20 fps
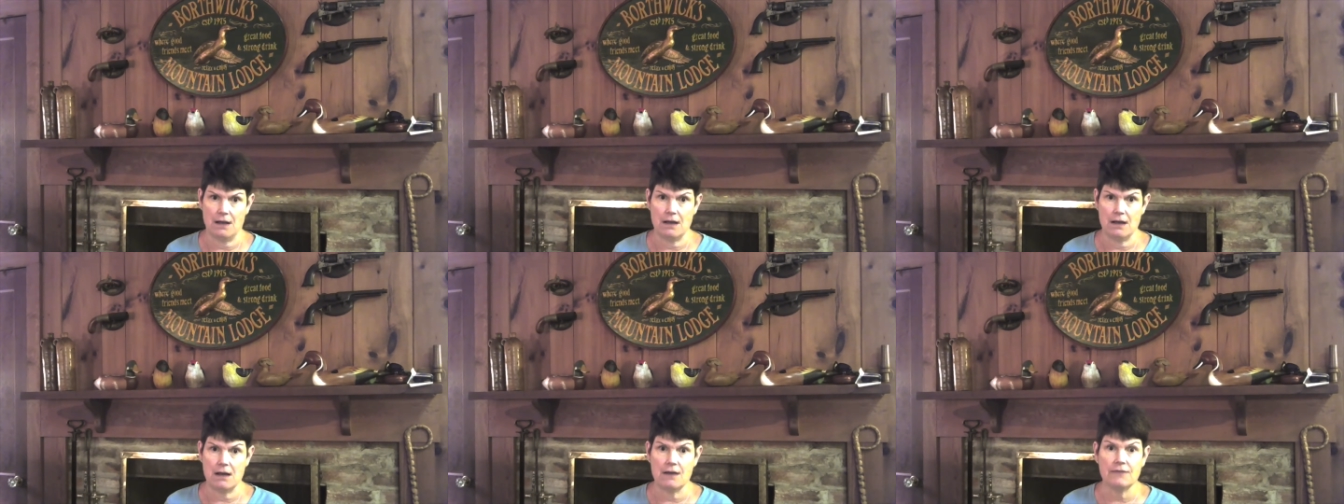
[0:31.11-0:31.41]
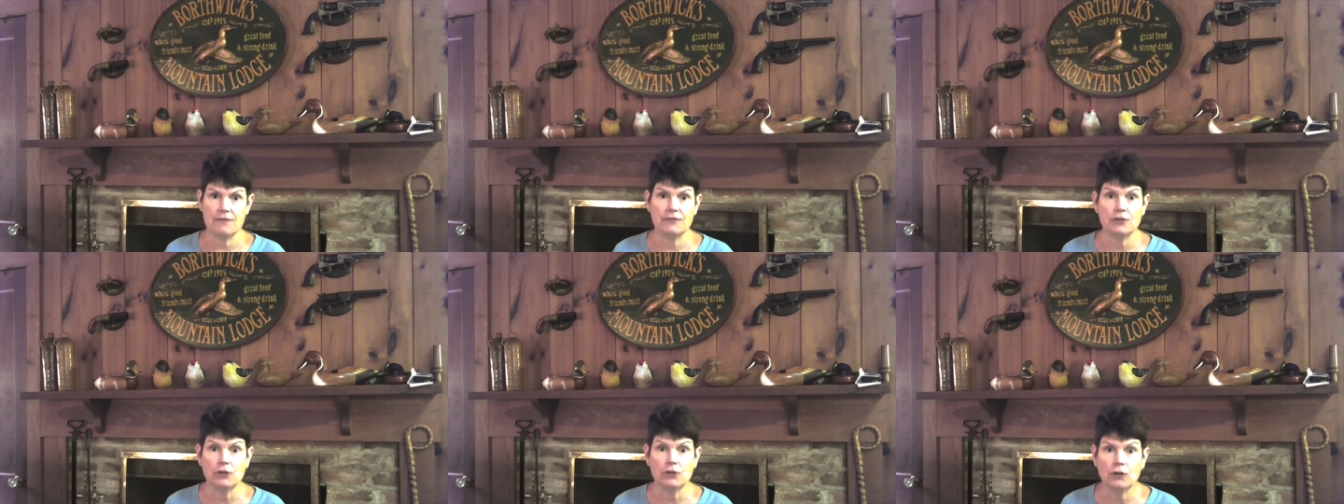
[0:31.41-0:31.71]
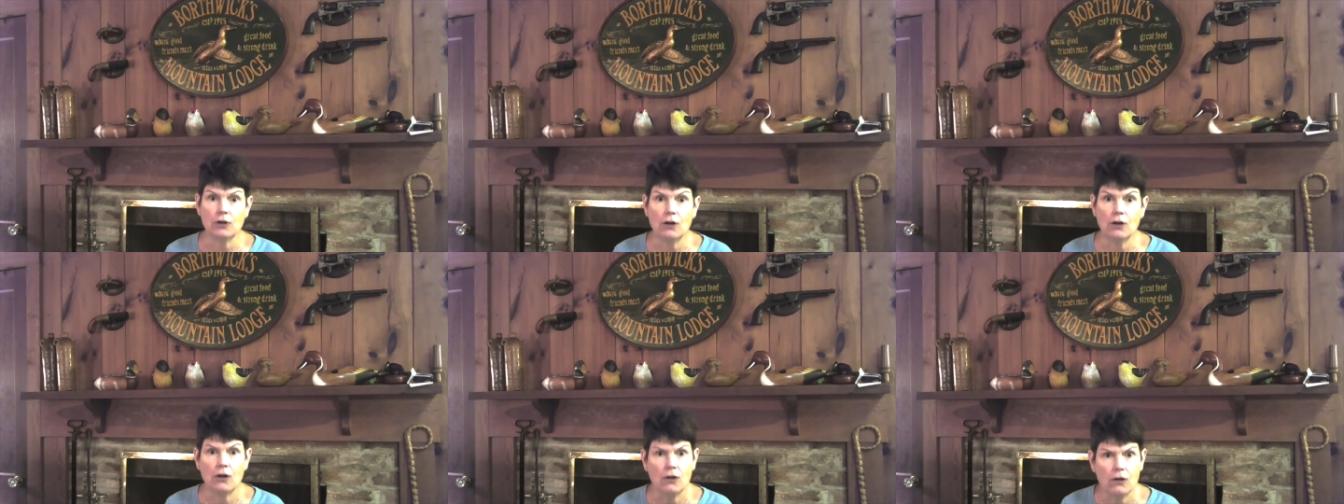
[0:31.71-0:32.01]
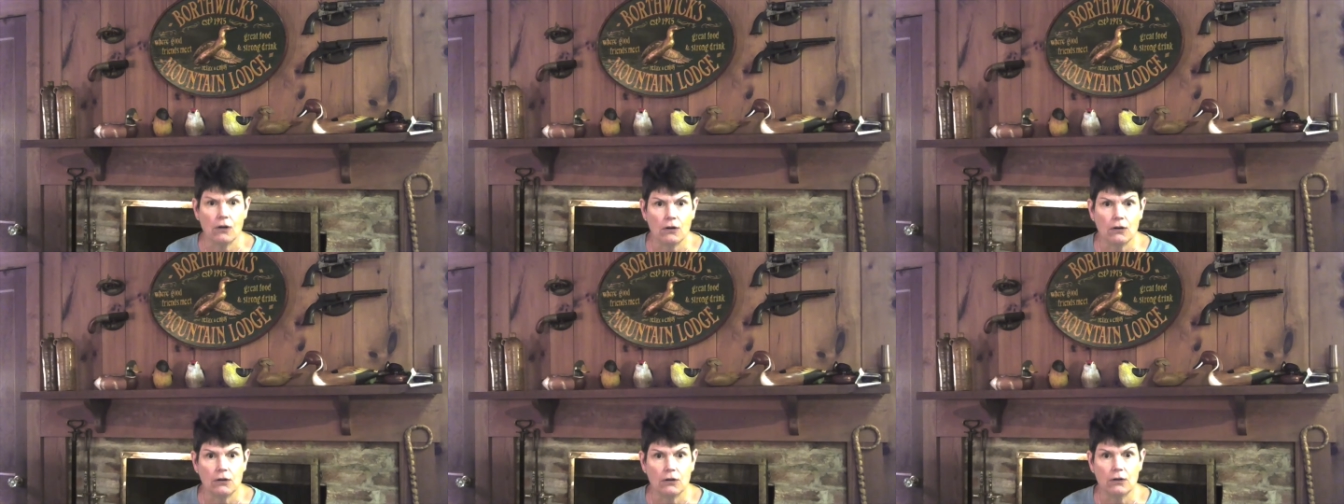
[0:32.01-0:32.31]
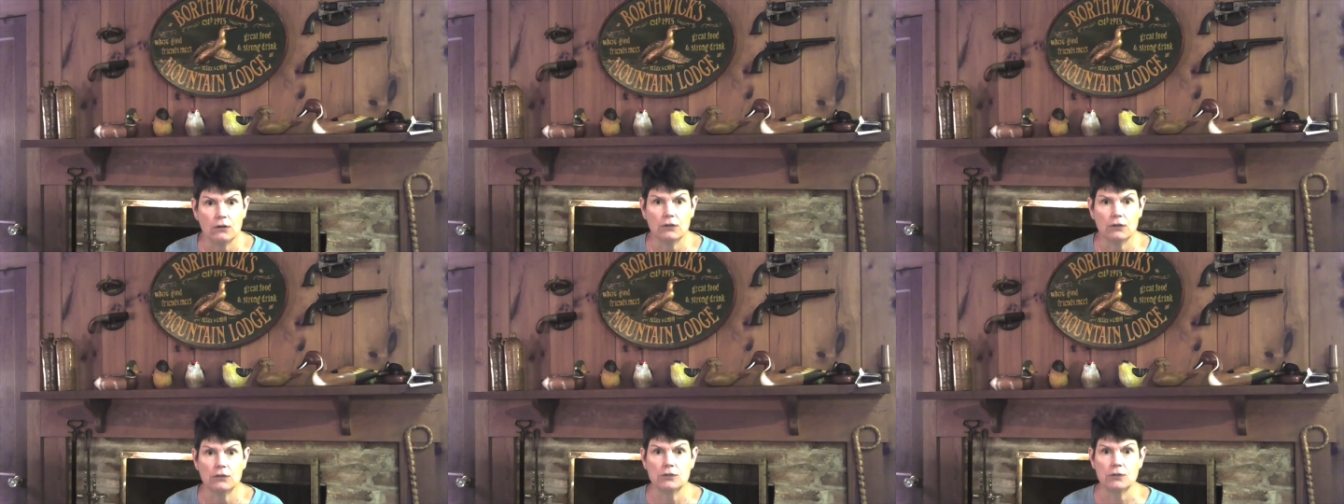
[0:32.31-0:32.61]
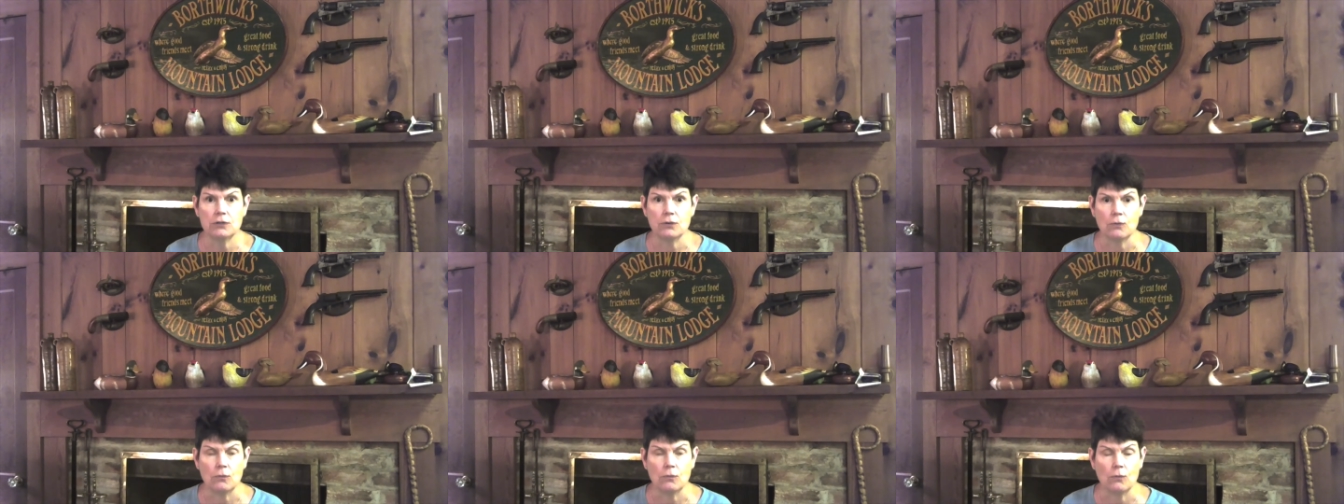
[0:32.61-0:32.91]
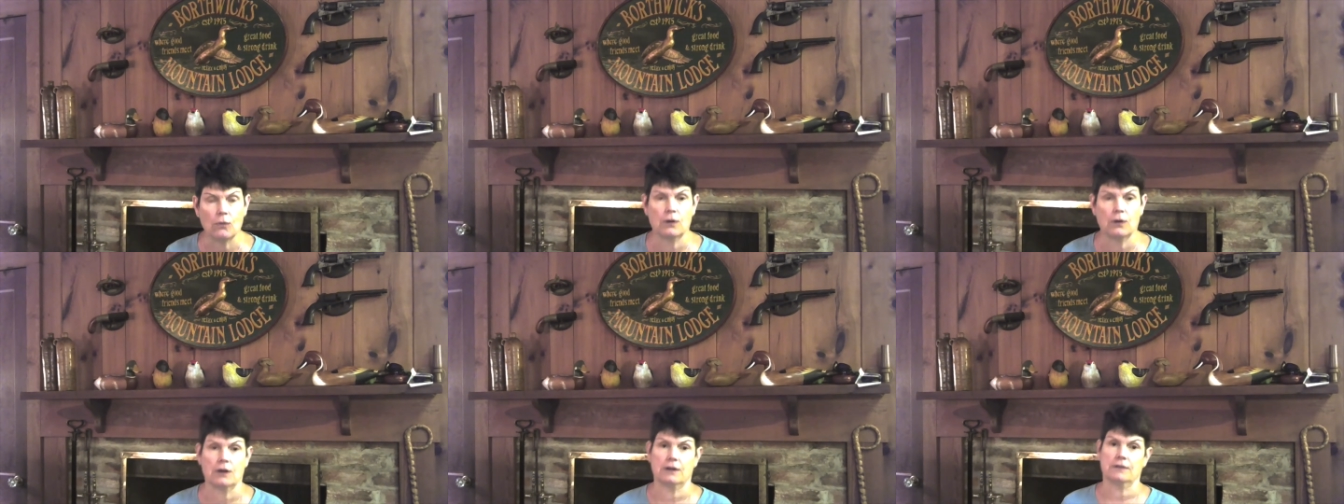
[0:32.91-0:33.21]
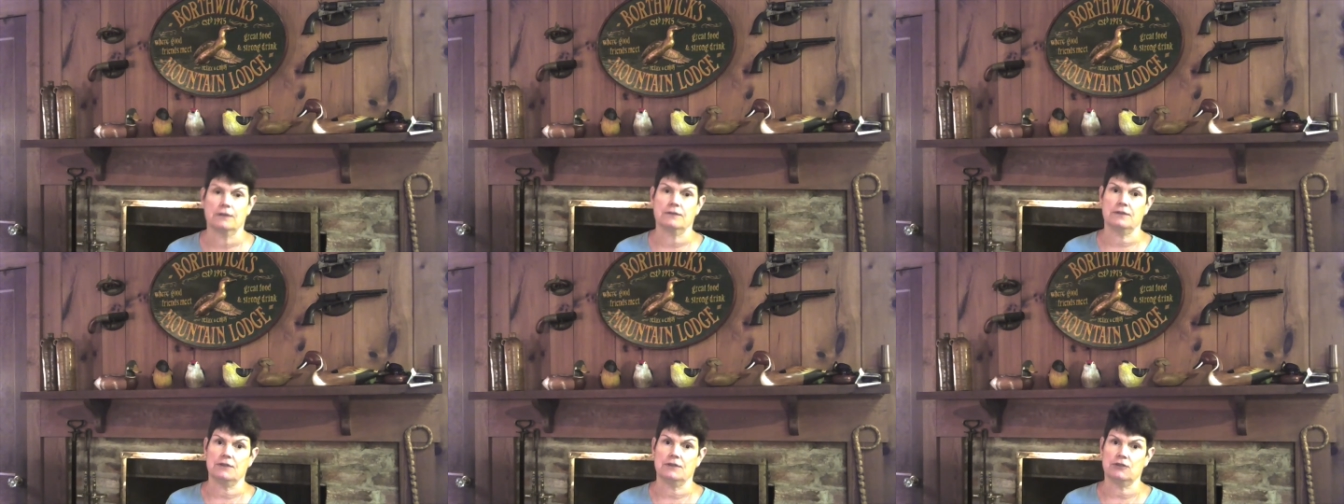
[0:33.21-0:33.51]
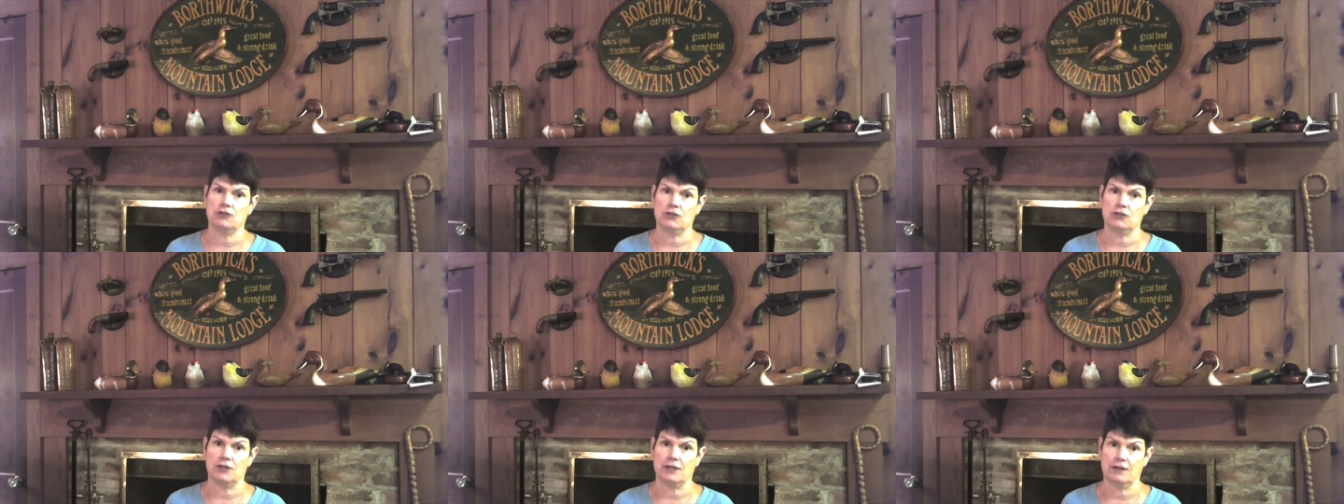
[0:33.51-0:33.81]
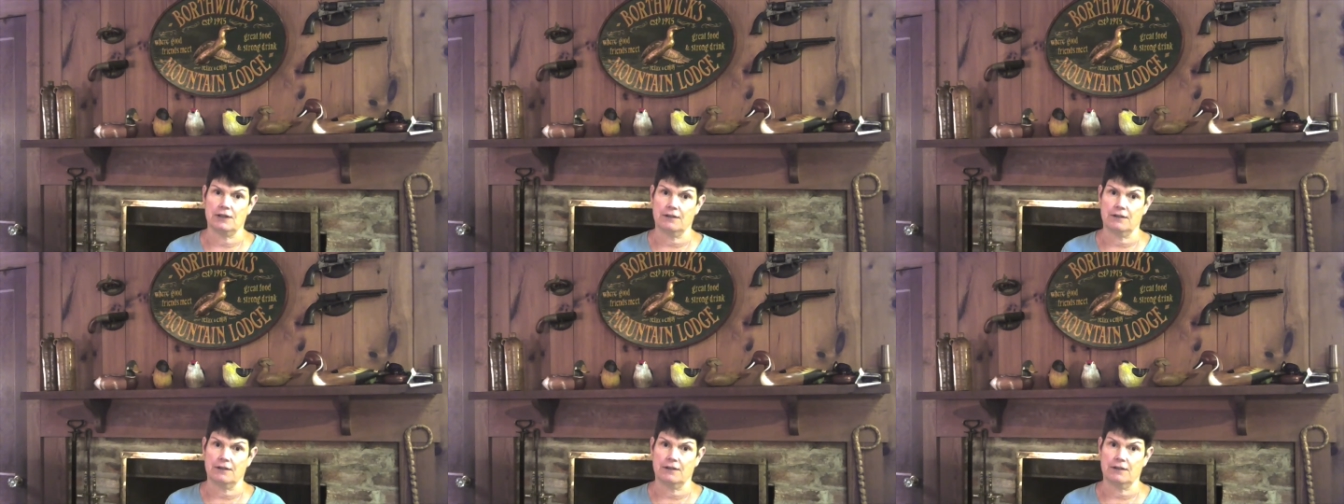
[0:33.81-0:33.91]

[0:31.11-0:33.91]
of your hard work this year.